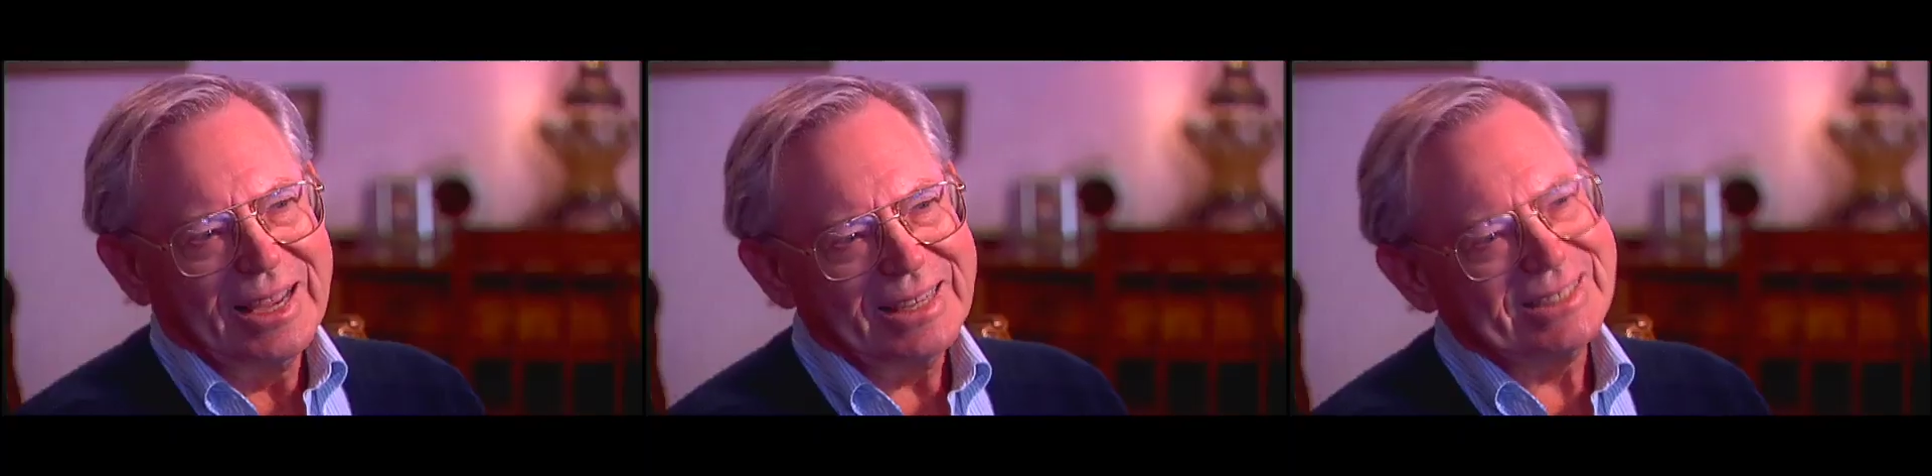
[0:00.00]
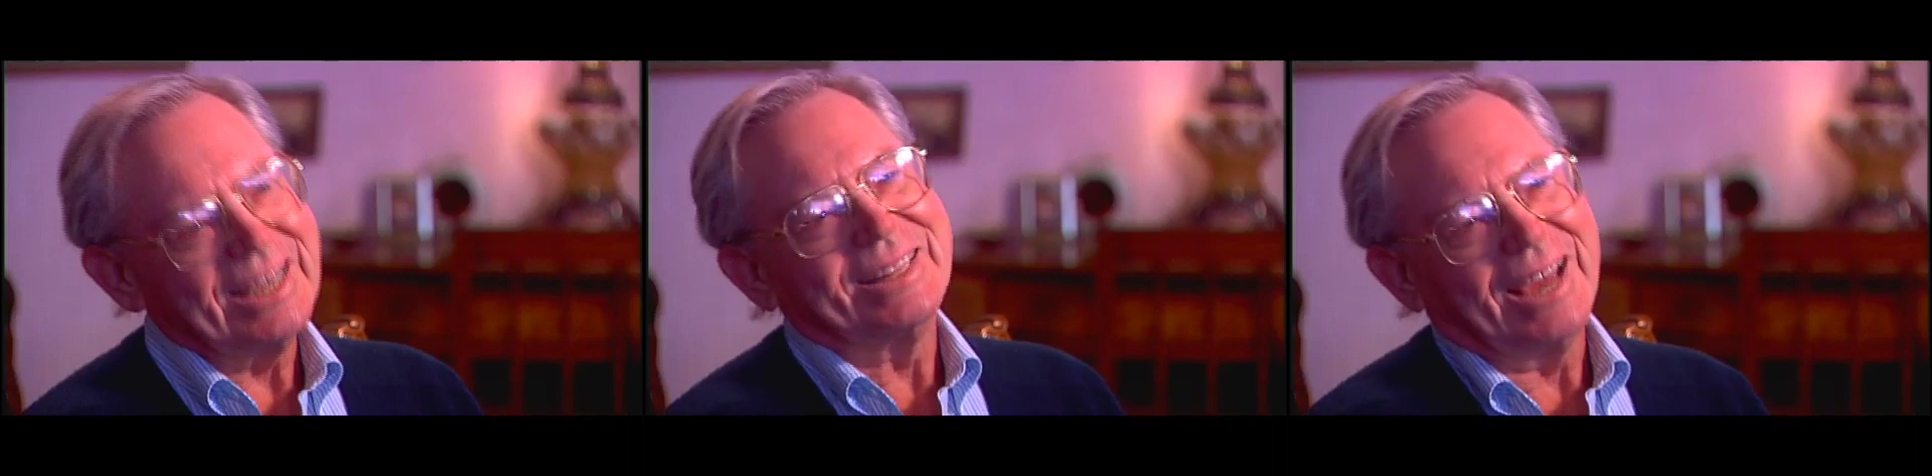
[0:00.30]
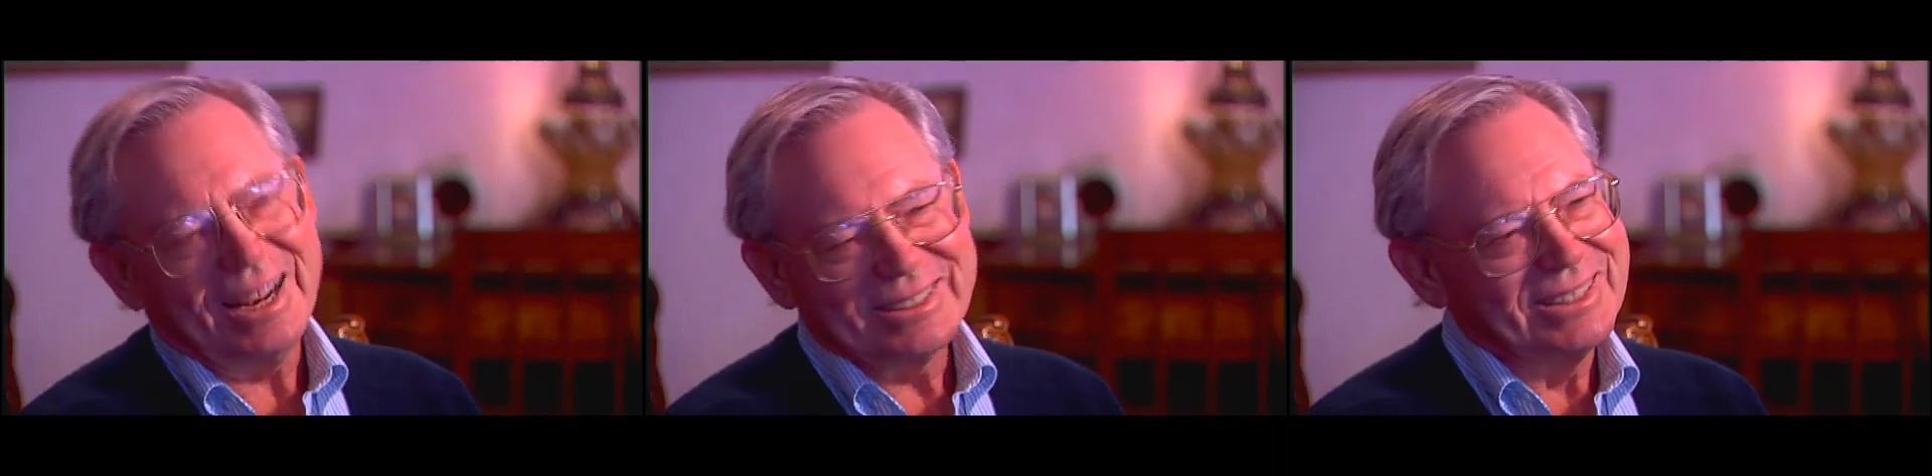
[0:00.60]
he said,
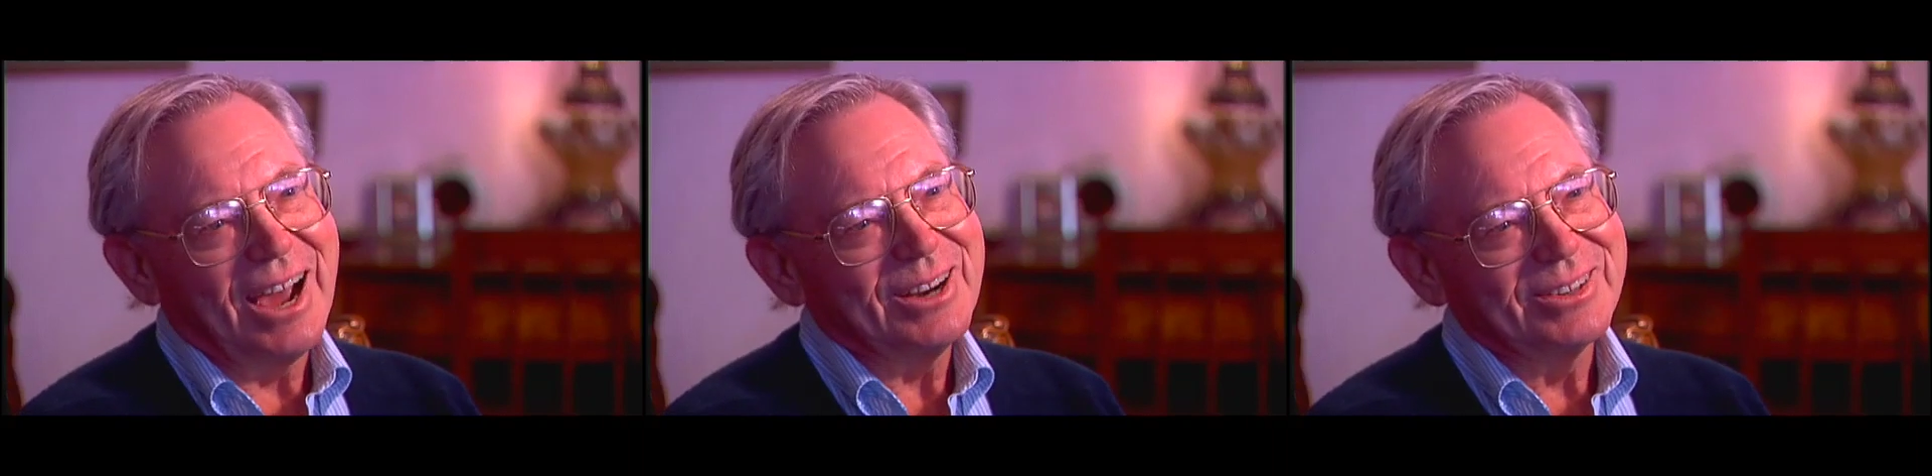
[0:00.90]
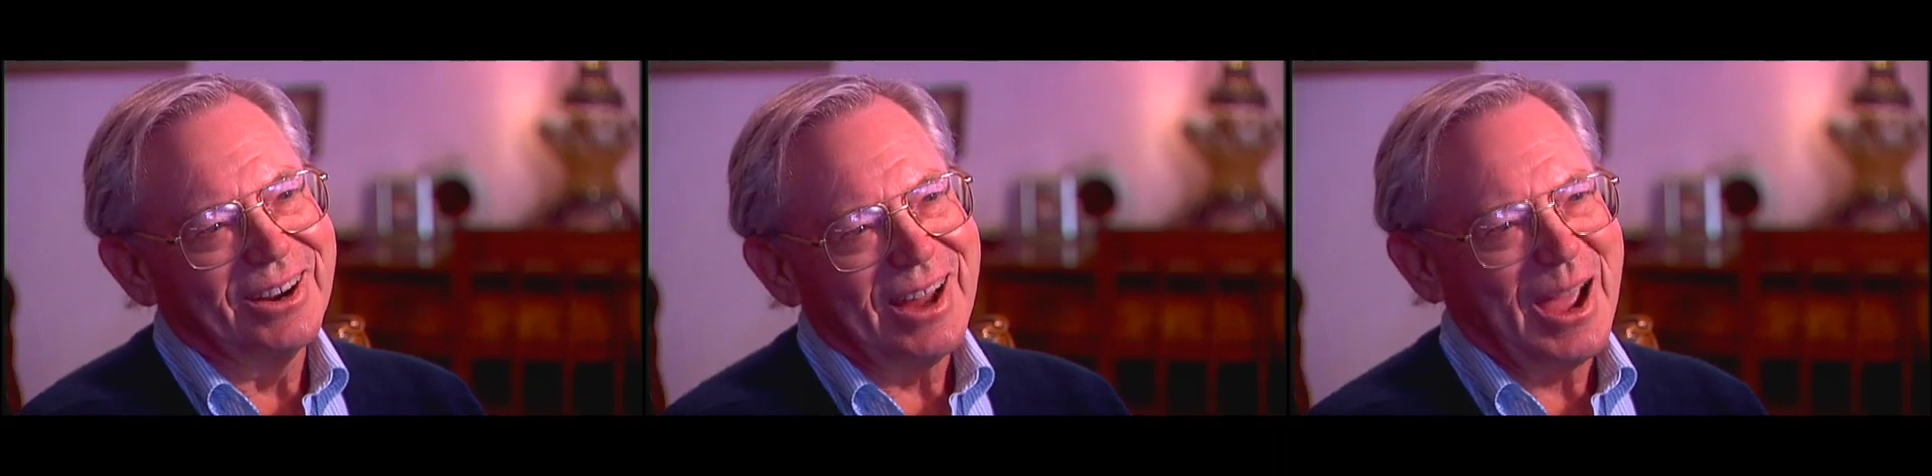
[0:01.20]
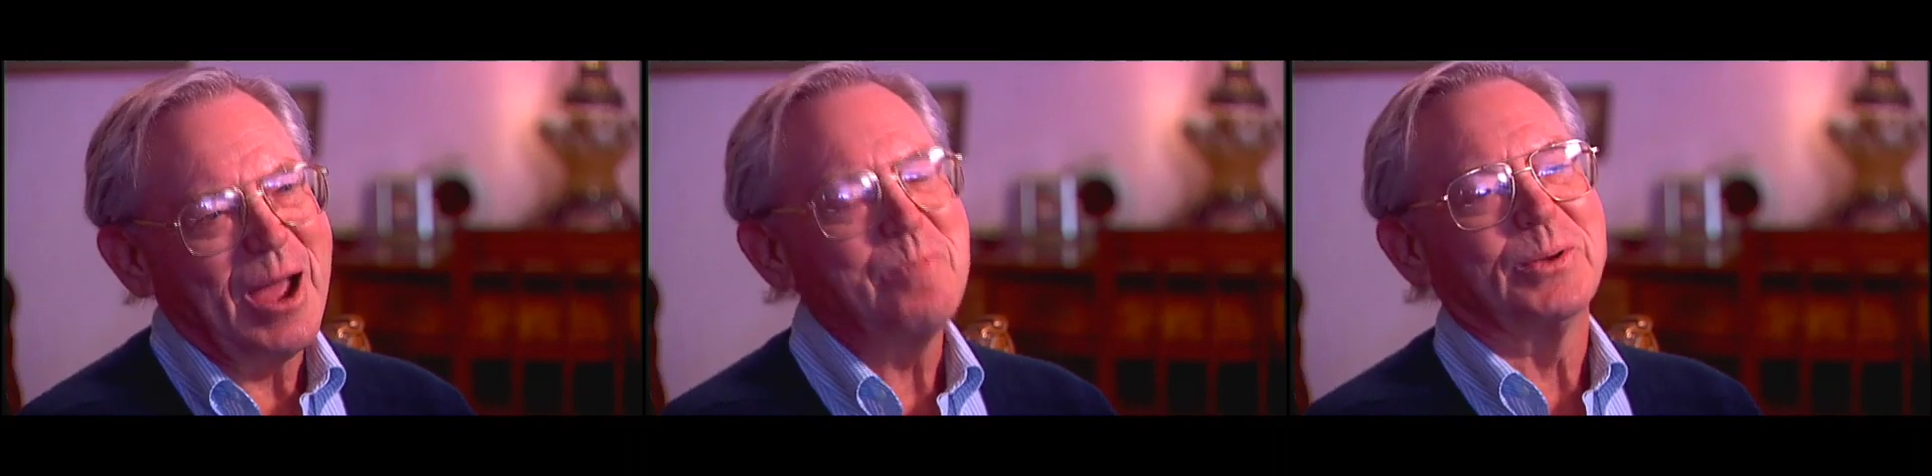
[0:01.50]
that's not going to
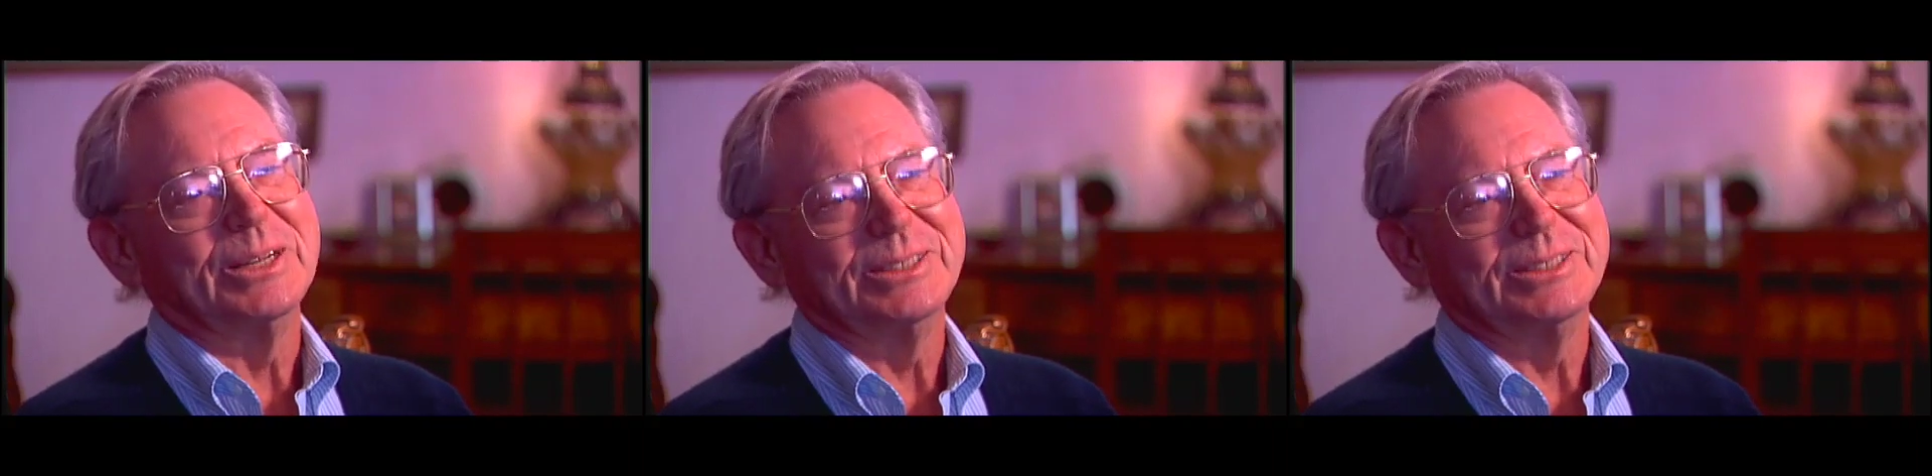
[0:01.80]
happen.